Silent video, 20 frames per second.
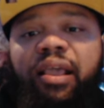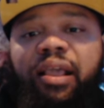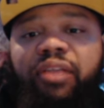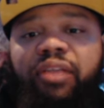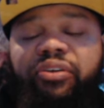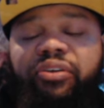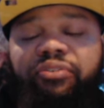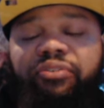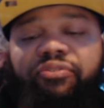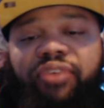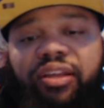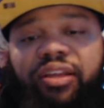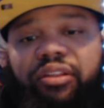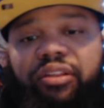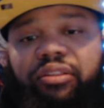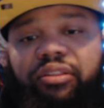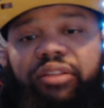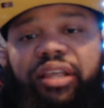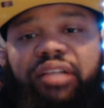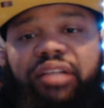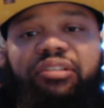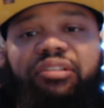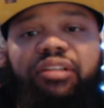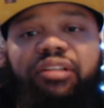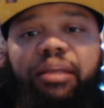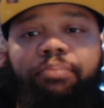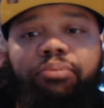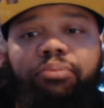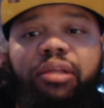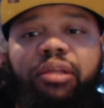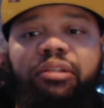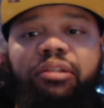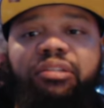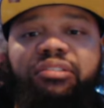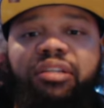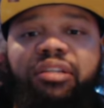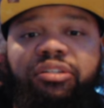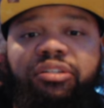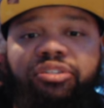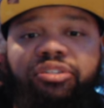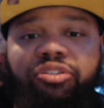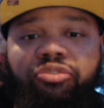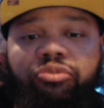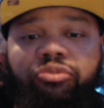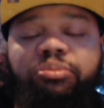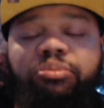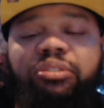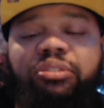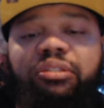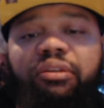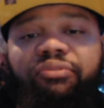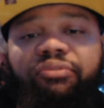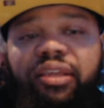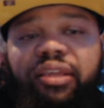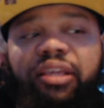and you can find the link to that playlist in the description of